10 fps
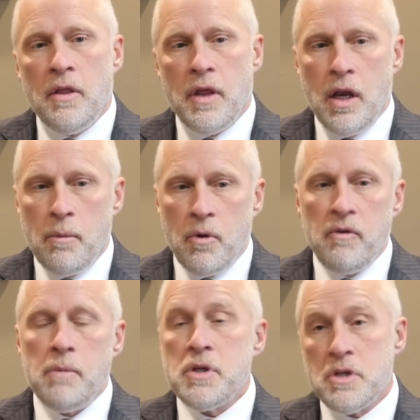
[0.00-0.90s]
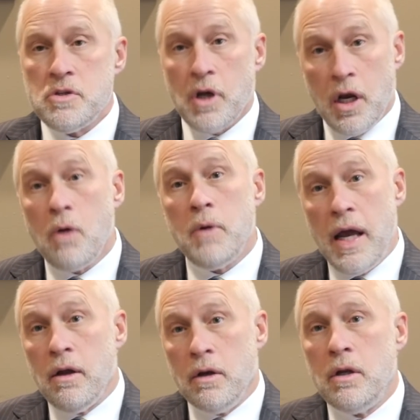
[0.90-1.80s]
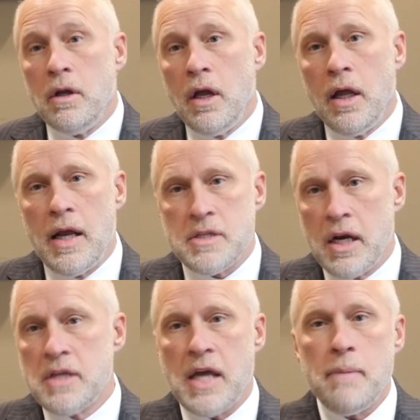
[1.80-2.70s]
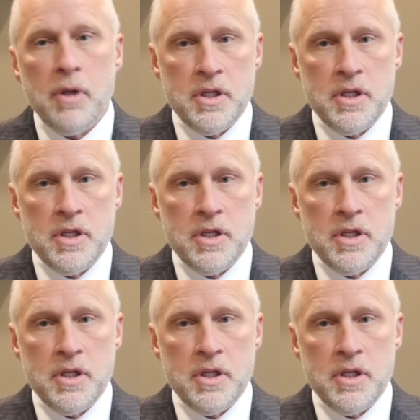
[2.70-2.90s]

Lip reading: the number of admissions are going to go down. And as an example,